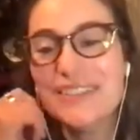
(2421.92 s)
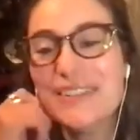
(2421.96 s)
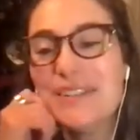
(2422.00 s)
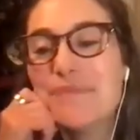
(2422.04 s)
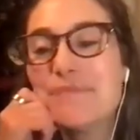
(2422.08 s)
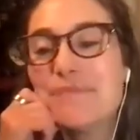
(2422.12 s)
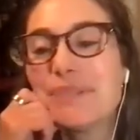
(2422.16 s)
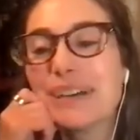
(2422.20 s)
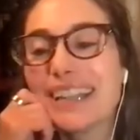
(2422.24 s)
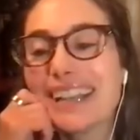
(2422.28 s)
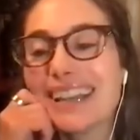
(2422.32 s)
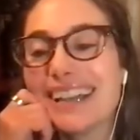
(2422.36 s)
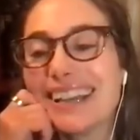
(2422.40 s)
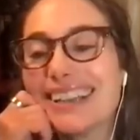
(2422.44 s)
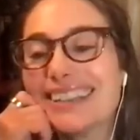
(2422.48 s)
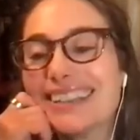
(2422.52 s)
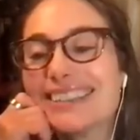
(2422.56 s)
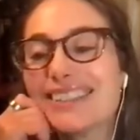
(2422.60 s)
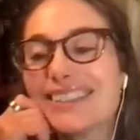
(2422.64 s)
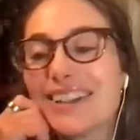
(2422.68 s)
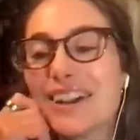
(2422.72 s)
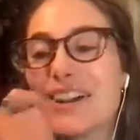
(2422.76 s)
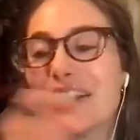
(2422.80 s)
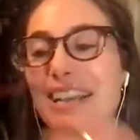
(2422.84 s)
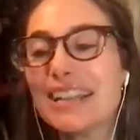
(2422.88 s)
But
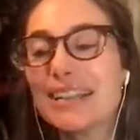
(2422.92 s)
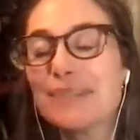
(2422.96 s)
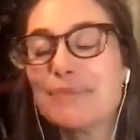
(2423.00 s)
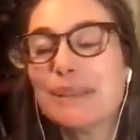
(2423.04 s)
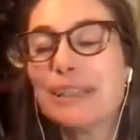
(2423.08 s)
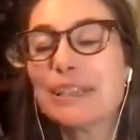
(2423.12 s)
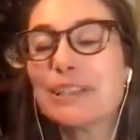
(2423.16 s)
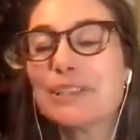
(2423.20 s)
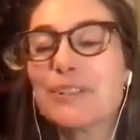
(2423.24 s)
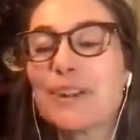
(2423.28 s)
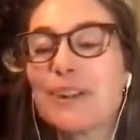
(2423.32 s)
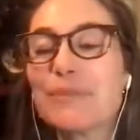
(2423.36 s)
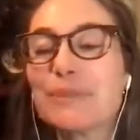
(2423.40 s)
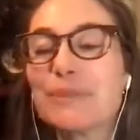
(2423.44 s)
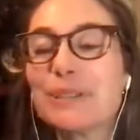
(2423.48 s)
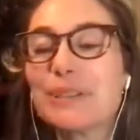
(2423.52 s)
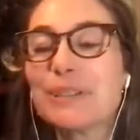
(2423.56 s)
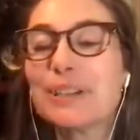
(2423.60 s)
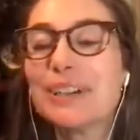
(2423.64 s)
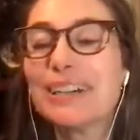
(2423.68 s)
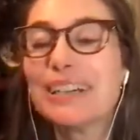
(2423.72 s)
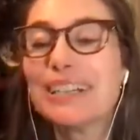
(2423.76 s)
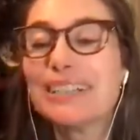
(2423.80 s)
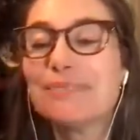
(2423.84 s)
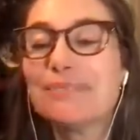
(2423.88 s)
sorry, I didn't mean to interrupt you.
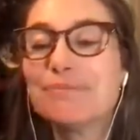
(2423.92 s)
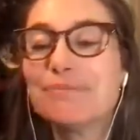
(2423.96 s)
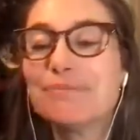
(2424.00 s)
Go ahead.